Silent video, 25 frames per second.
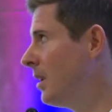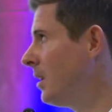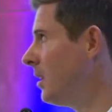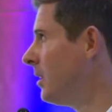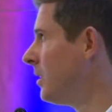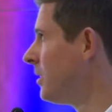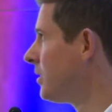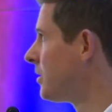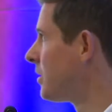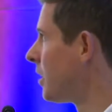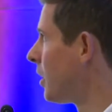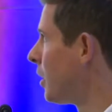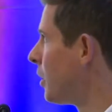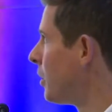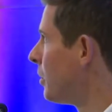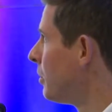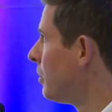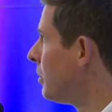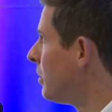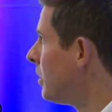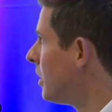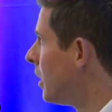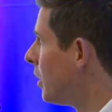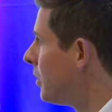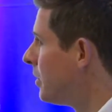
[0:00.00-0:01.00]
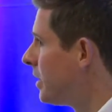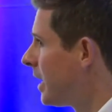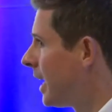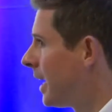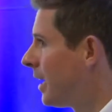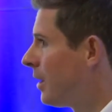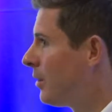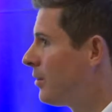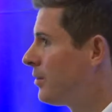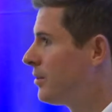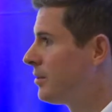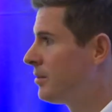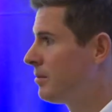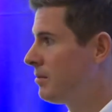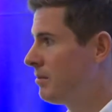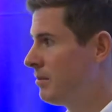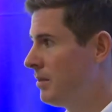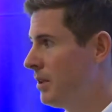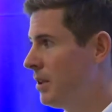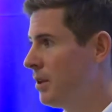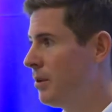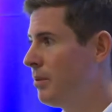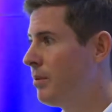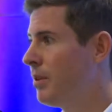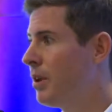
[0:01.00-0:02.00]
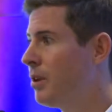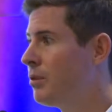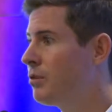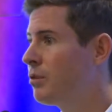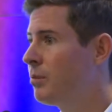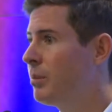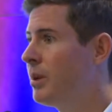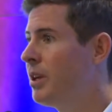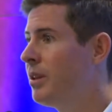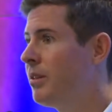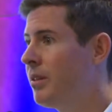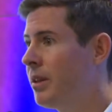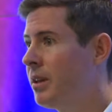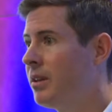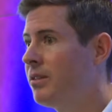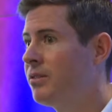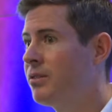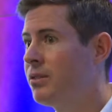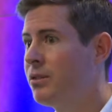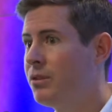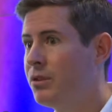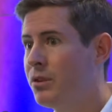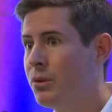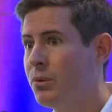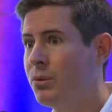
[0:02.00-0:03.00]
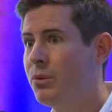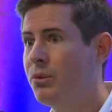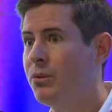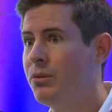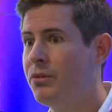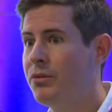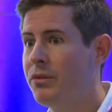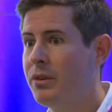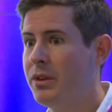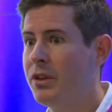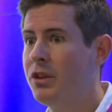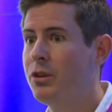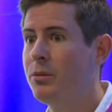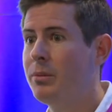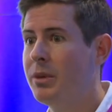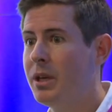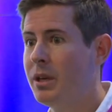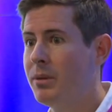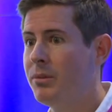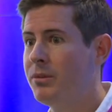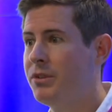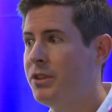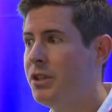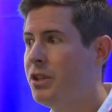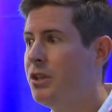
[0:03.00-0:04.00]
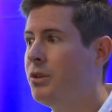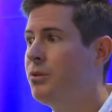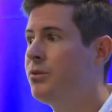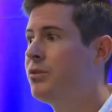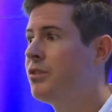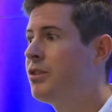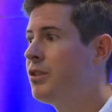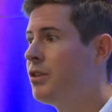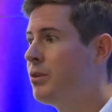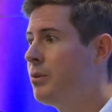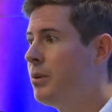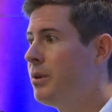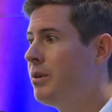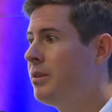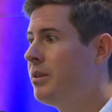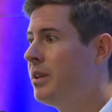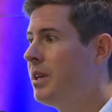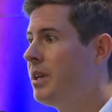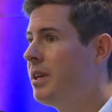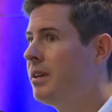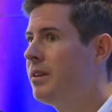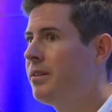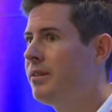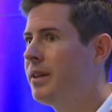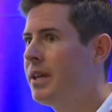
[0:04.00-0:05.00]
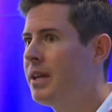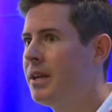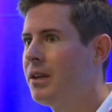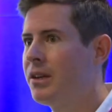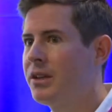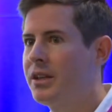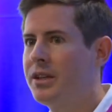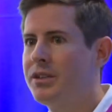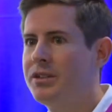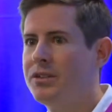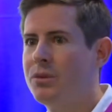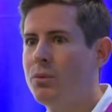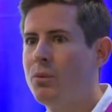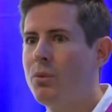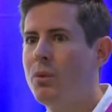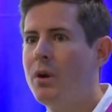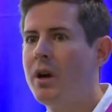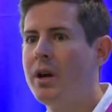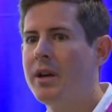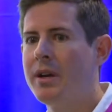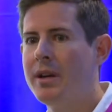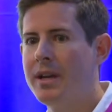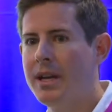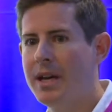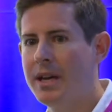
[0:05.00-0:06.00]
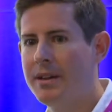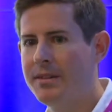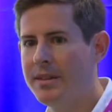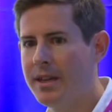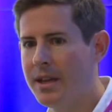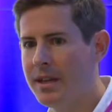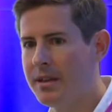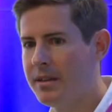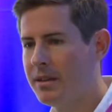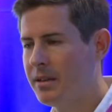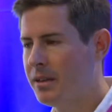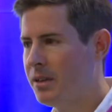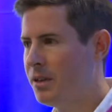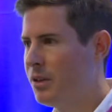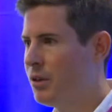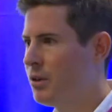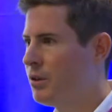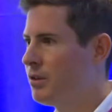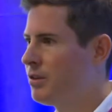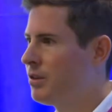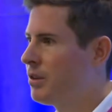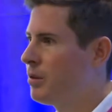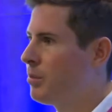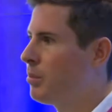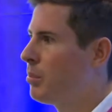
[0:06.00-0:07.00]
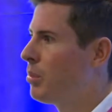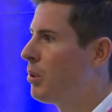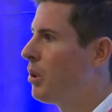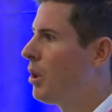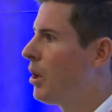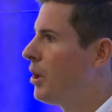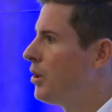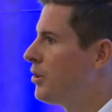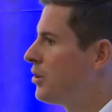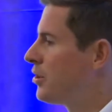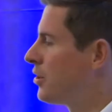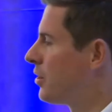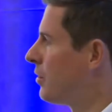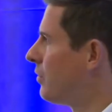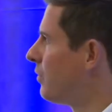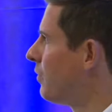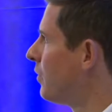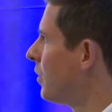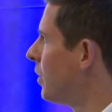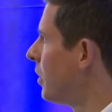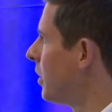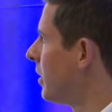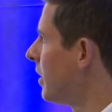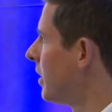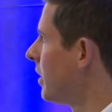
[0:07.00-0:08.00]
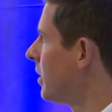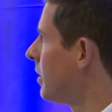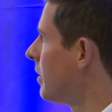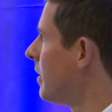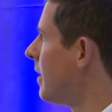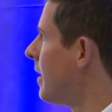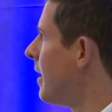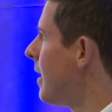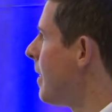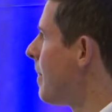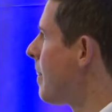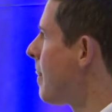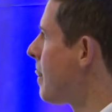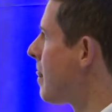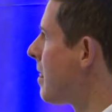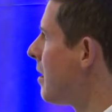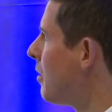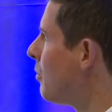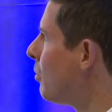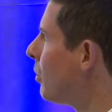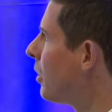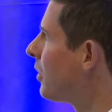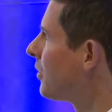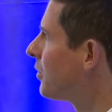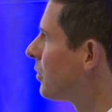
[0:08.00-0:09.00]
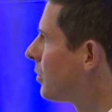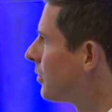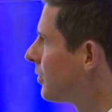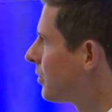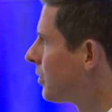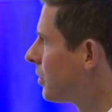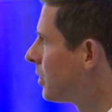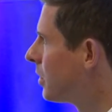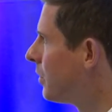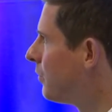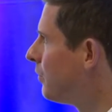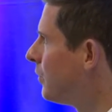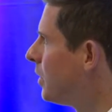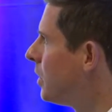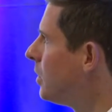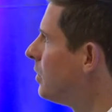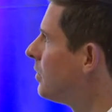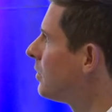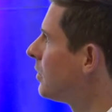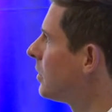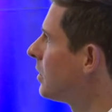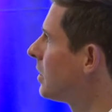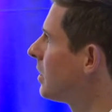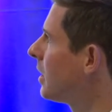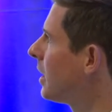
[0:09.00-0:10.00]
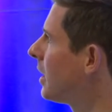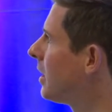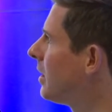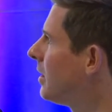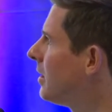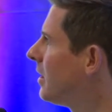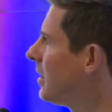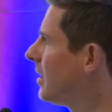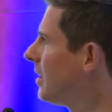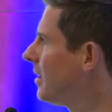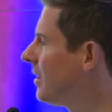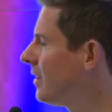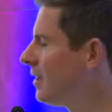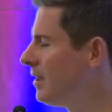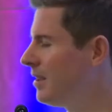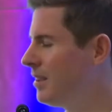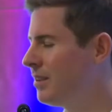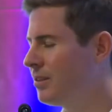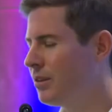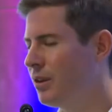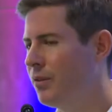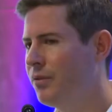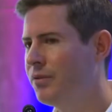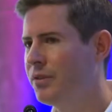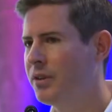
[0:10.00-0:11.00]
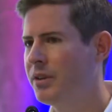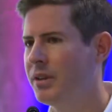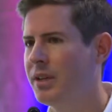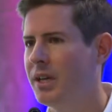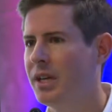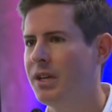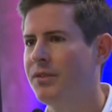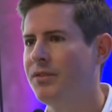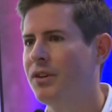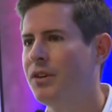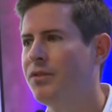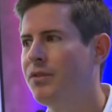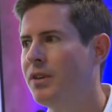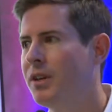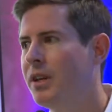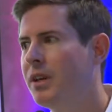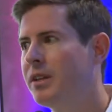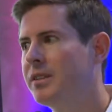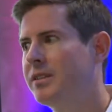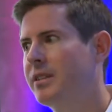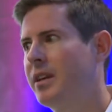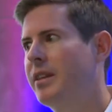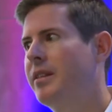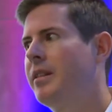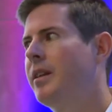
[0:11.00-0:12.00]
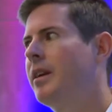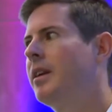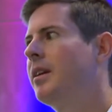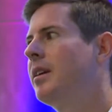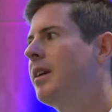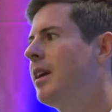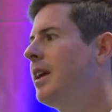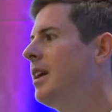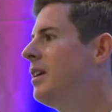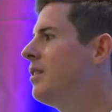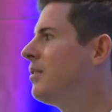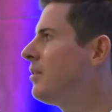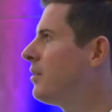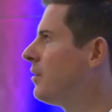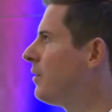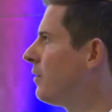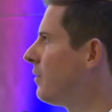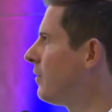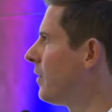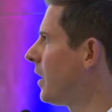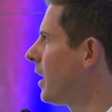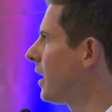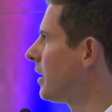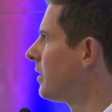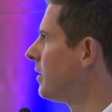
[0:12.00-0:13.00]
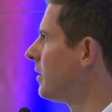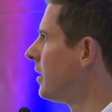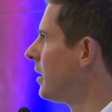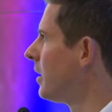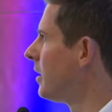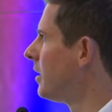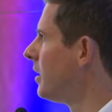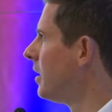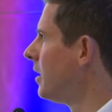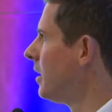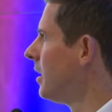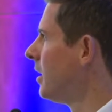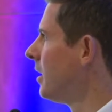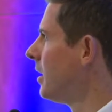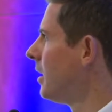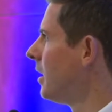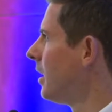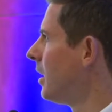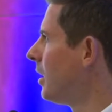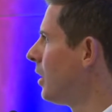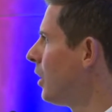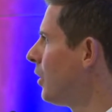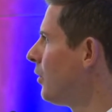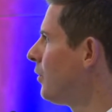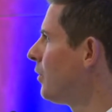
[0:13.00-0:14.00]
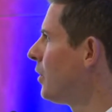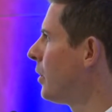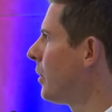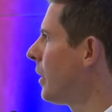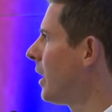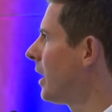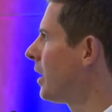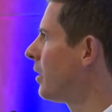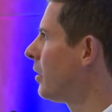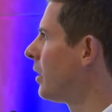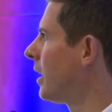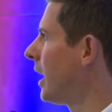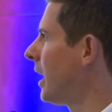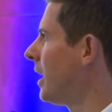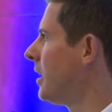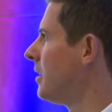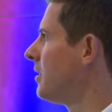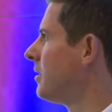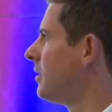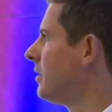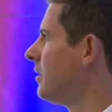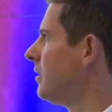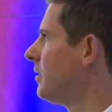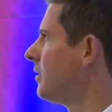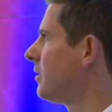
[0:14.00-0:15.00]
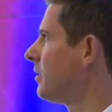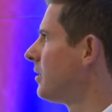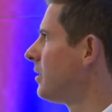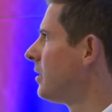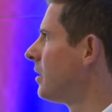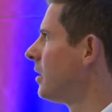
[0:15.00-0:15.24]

So no doubt, those will be things and tools that you'll be able to use through Indeed, and they're looking to widen out that sort of branch further. And what's also confusing, and it is often kind of overlooked, I think, is the fact that a lot of your aggregators